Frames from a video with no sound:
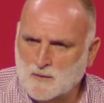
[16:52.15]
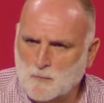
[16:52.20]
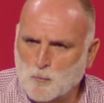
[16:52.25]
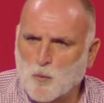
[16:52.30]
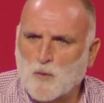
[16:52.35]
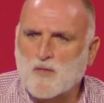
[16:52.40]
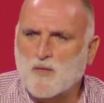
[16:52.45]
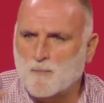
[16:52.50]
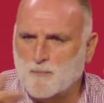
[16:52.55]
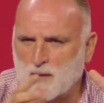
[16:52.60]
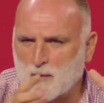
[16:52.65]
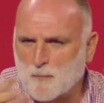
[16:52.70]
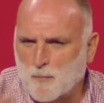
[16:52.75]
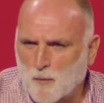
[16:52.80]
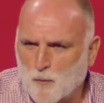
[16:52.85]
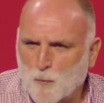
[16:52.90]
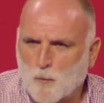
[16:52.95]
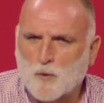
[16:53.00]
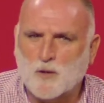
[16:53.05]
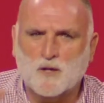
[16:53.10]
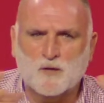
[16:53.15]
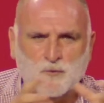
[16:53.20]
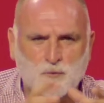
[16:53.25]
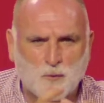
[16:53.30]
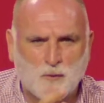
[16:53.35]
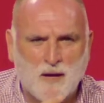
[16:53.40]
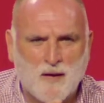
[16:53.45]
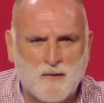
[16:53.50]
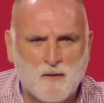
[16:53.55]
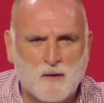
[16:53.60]
with the people working
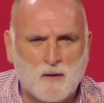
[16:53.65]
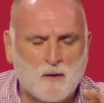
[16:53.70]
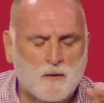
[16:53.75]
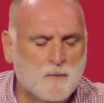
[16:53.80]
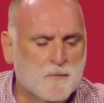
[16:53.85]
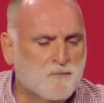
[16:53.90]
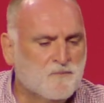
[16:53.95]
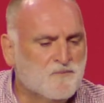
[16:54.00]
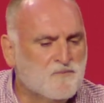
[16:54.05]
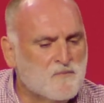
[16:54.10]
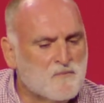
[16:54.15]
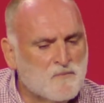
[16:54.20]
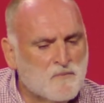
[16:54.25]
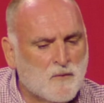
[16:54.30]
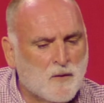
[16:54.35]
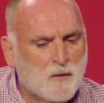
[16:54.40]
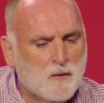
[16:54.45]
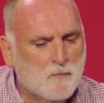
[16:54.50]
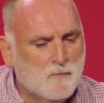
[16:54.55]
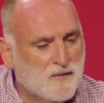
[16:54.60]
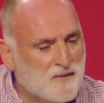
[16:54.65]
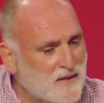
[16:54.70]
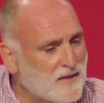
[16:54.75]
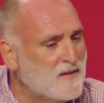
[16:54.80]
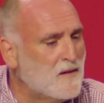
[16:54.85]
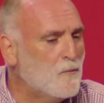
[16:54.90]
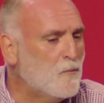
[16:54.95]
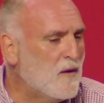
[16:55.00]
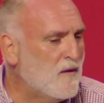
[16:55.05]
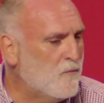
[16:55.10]
together. But then I
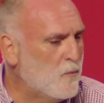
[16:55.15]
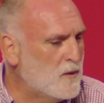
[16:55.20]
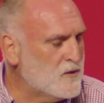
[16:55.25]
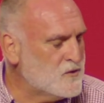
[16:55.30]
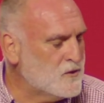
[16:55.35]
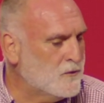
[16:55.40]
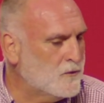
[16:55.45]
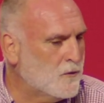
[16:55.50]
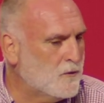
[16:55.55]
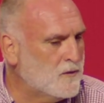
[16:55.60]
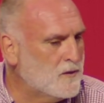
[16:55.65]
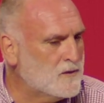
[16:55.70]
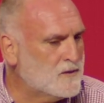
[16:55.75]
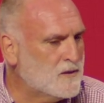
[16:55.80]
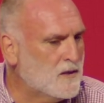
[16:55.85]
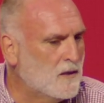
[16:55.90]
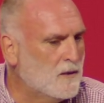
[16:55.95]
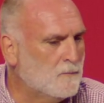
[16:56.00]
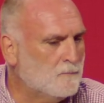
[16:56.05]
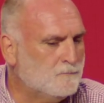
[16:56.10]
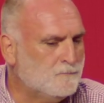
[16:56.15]
arrived Washington, D.C.